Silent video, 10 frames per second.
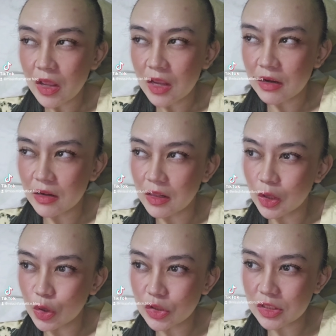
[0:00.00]
It
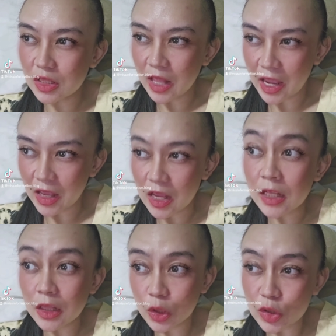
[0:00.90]
looks like,
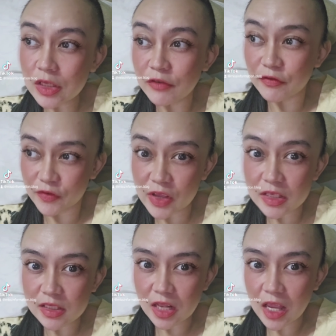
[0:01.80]
it looks and feels